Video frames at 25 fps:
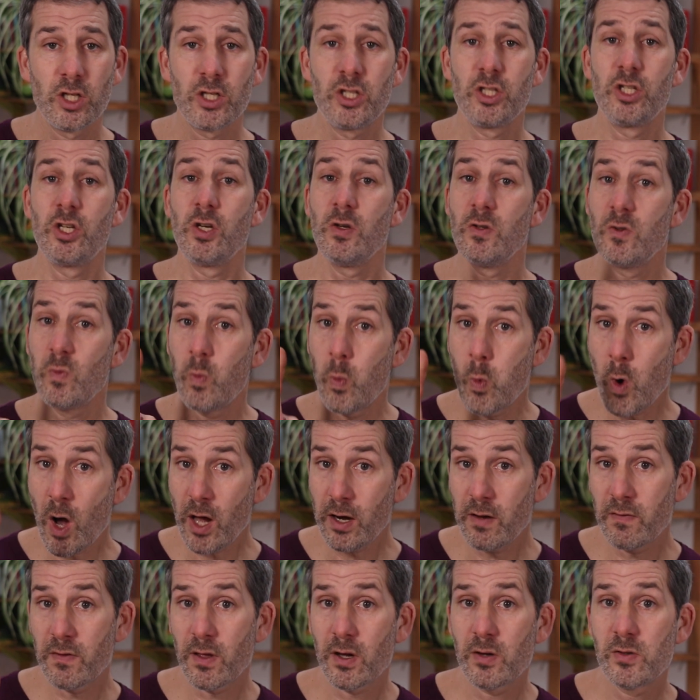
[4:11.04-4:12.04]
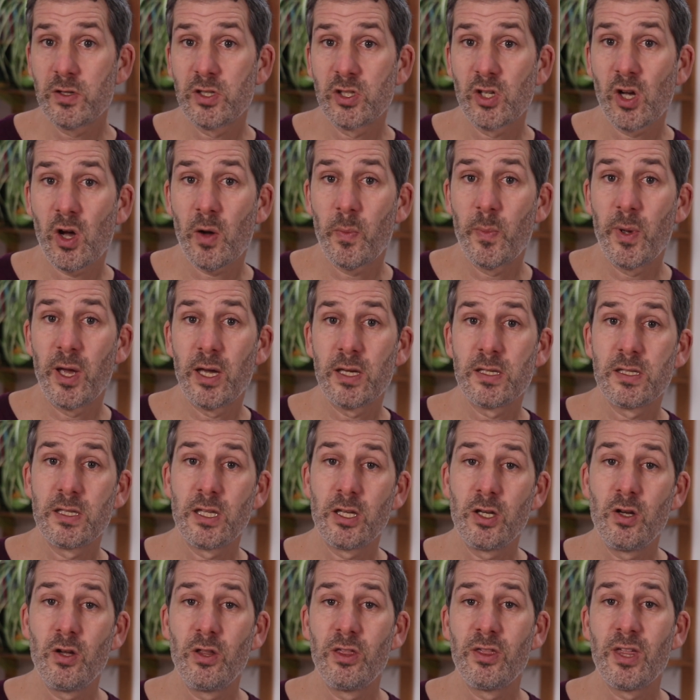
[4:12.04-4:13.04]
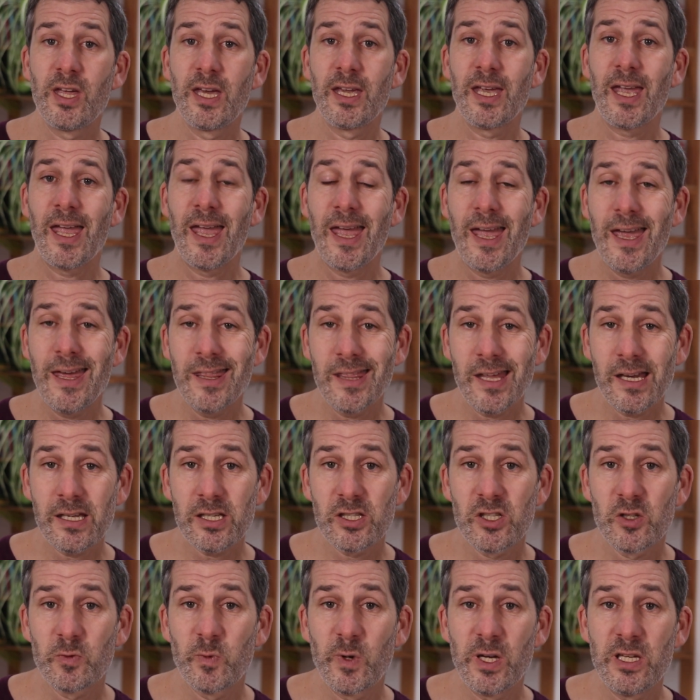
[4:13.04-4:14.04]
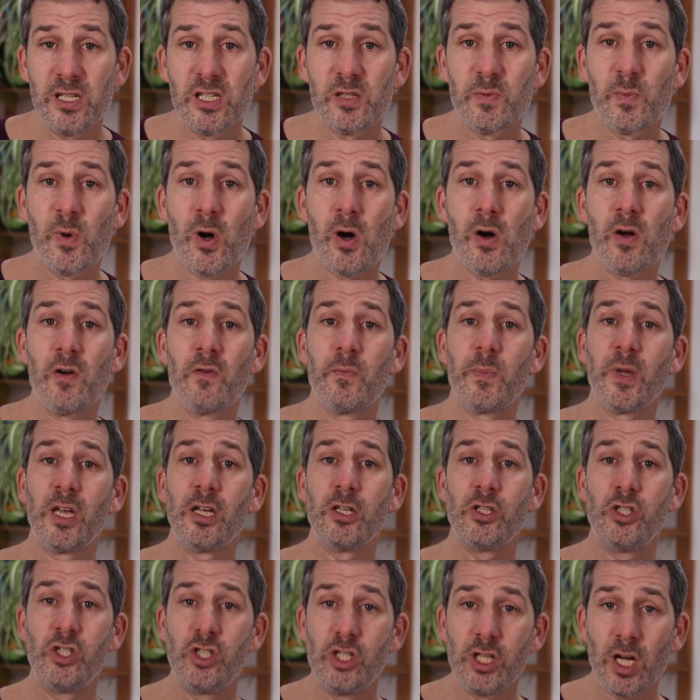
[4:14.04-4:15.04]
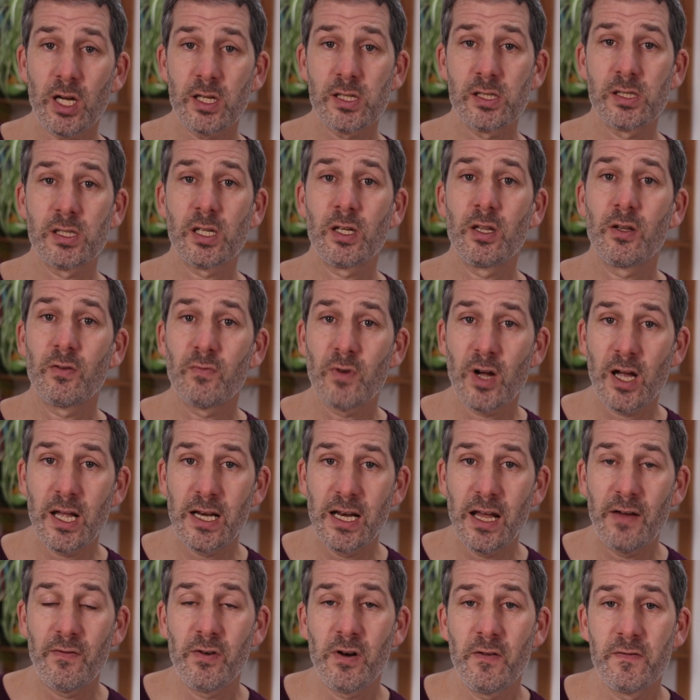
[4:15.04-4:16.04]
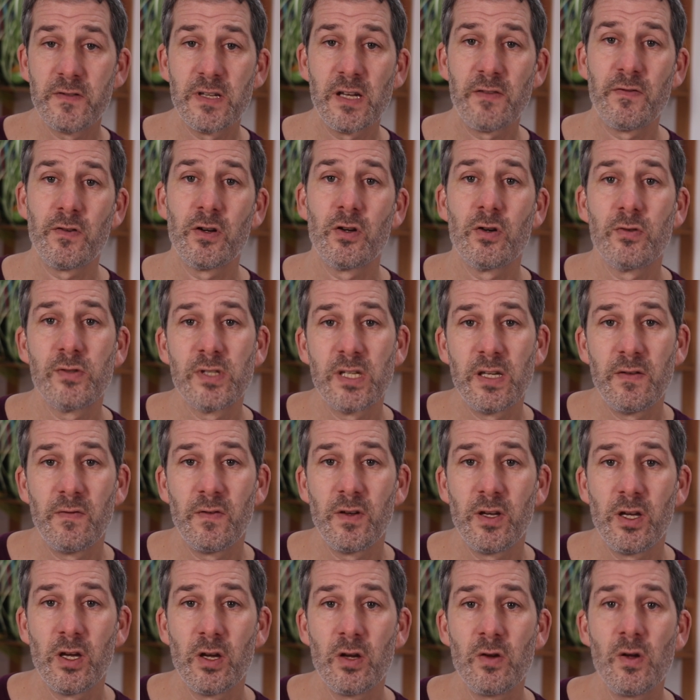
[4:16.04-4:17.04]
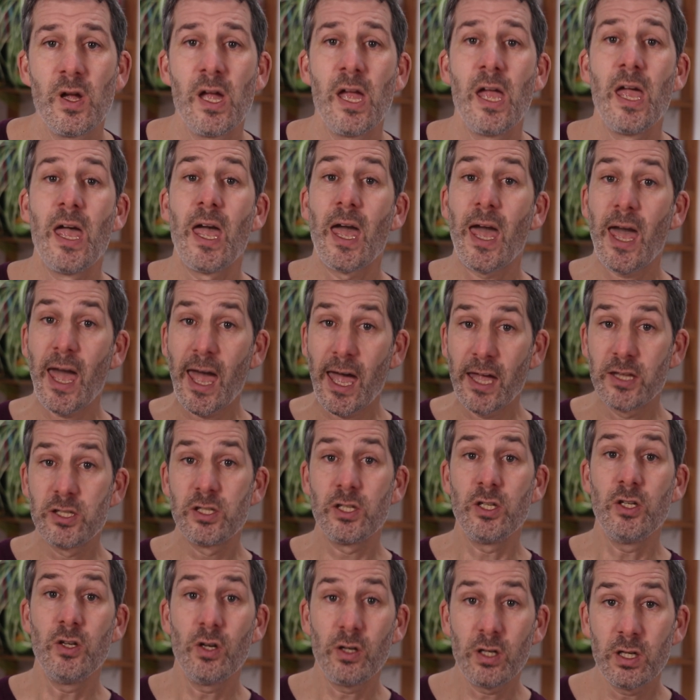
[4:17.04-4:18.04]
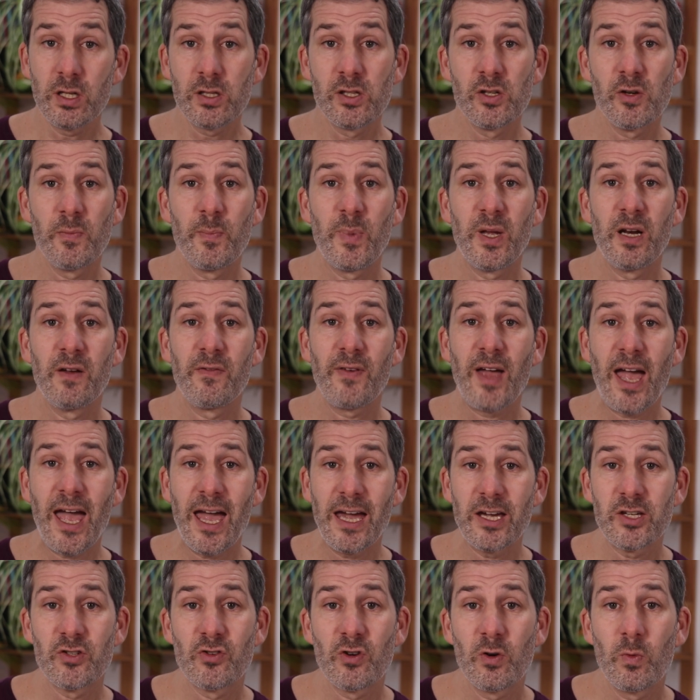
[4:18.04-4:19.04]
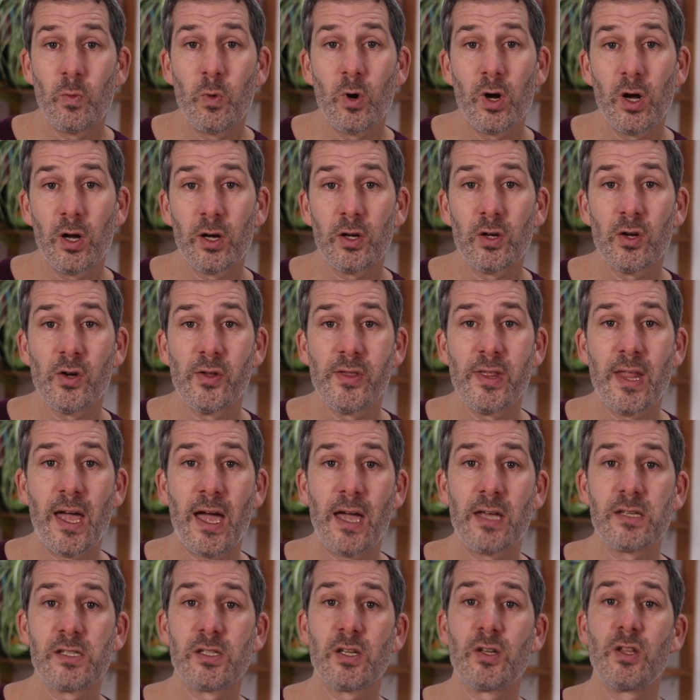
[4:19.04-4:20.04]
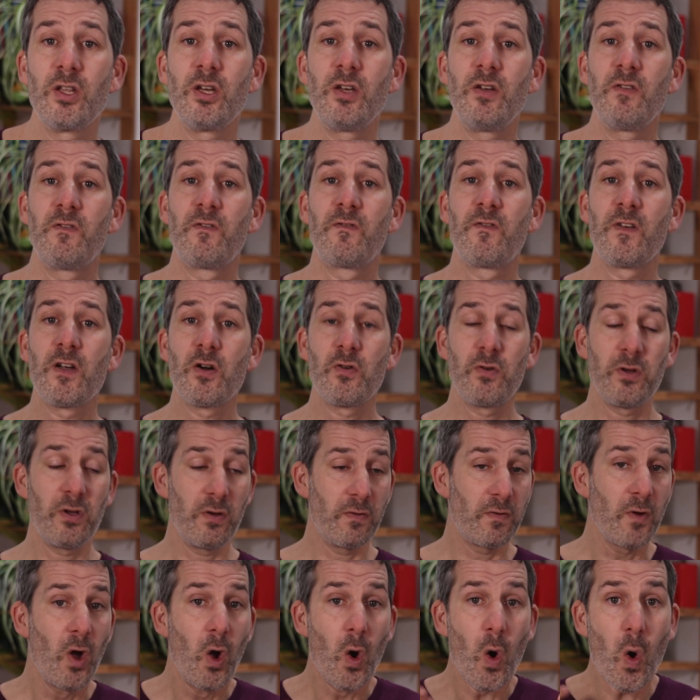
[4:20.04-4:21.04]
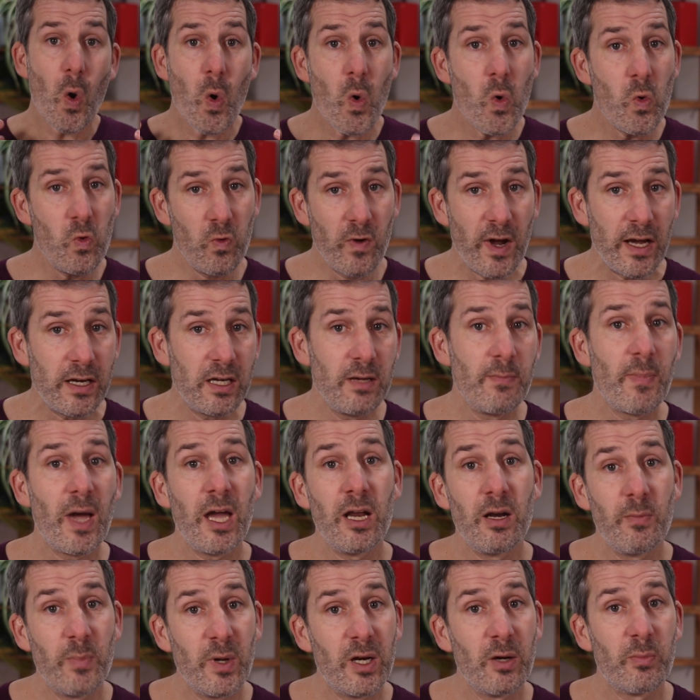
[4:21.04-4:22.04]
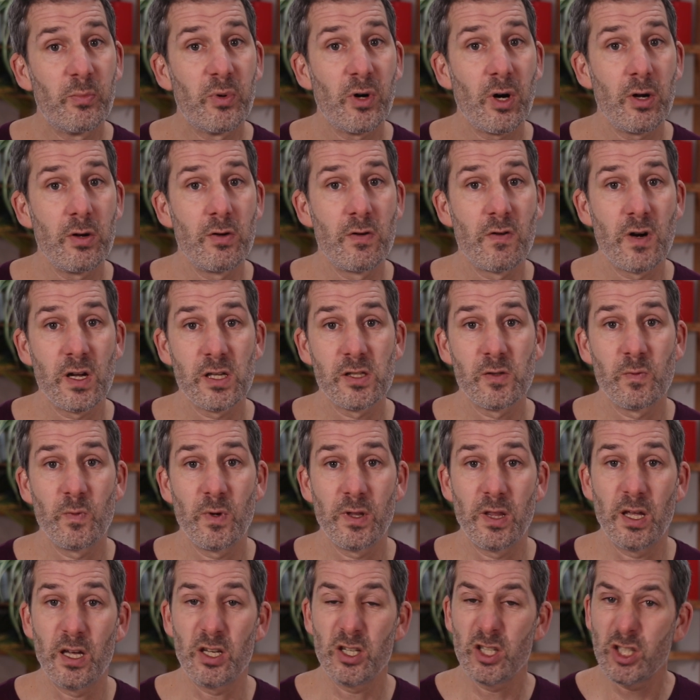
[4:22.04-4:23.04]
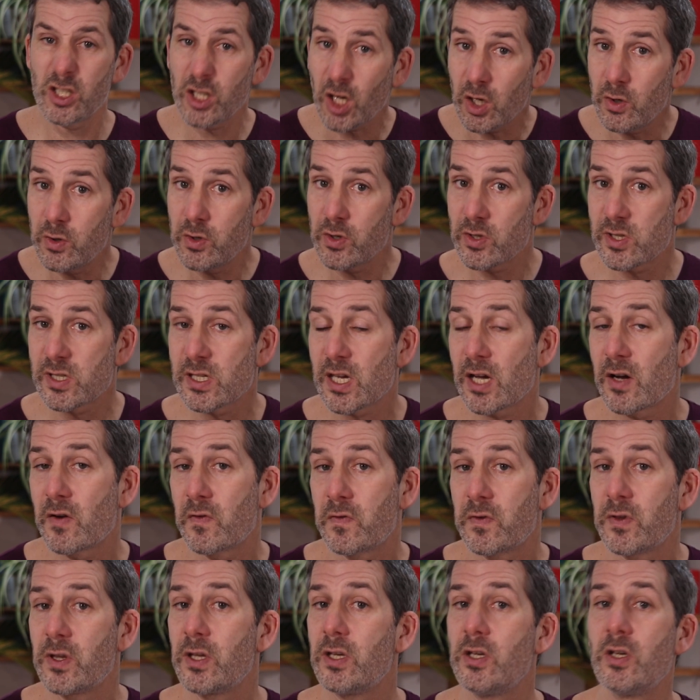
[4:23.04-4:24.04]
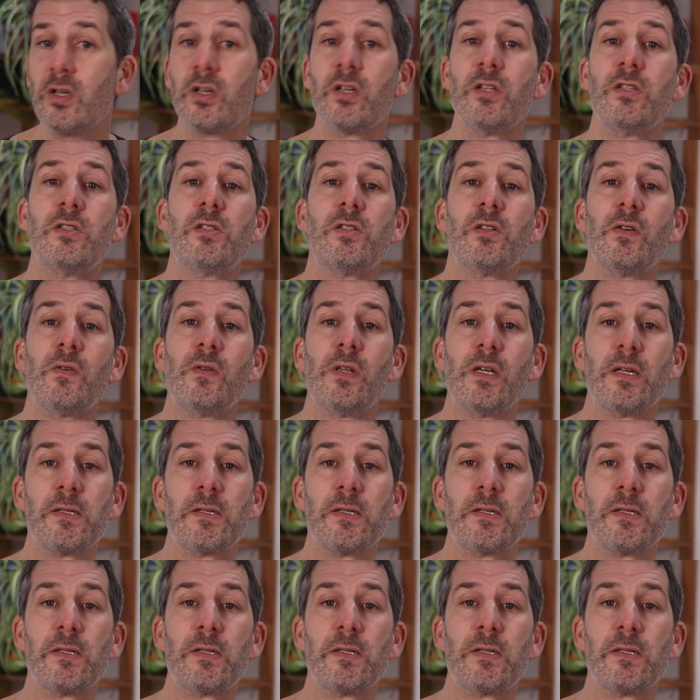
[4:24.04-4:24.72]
just choose one of those topics that you think hit that sweet spot of being just the right level of difficulty for you, and you're going to do a bit of extra work on that so that you feel you've already made a bit of progress with it. Show yourself that you can do